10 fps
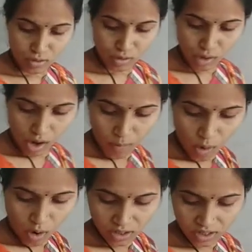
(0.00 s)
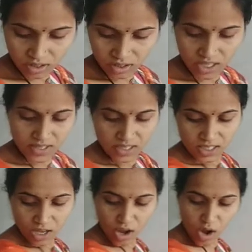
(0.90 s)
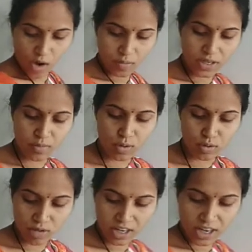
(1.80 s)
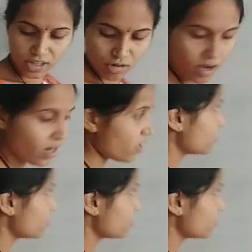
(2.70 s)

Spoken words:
So among these, how many books were destroyed?